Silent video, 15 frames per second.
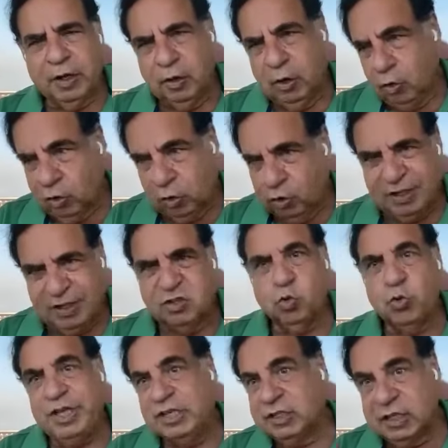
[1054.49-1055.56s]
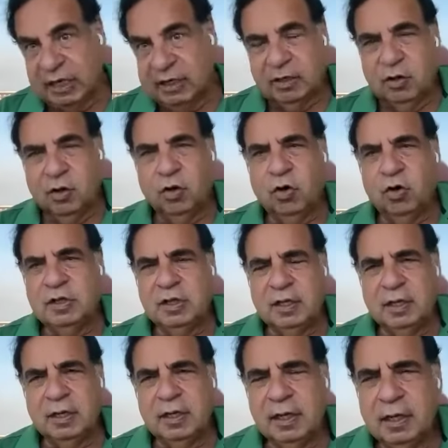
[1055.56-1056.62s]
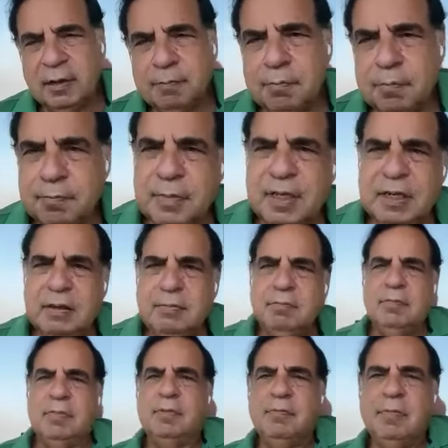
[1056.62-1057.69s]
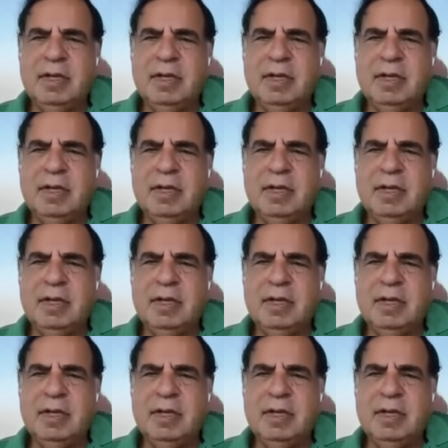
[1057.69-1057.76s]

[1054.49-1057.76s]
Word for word: and, or the Swiss, and all the mini mm.